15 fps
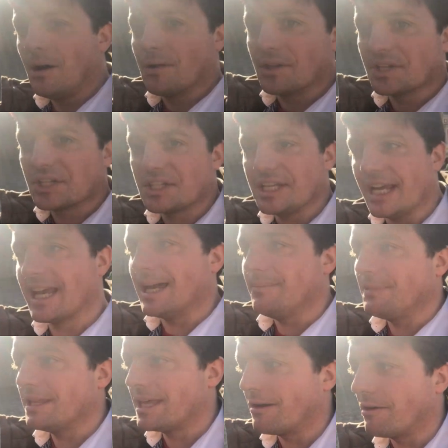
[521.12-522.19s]
on the stick
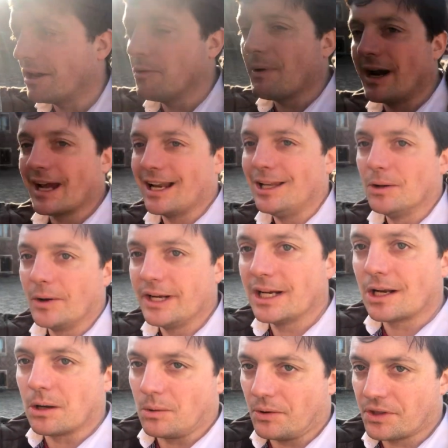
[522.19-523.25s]
and be there only wearing a
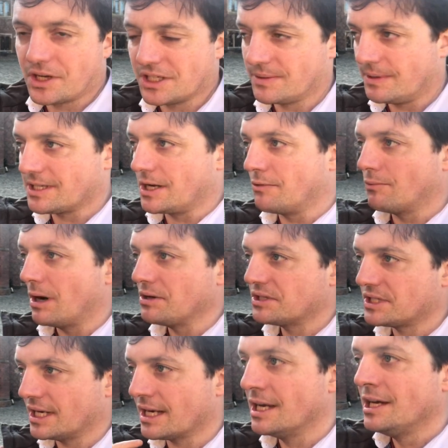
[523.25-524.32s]
loincloth because if you so
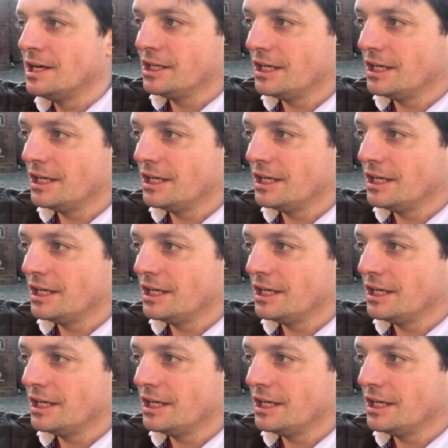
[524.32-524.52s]
roasting,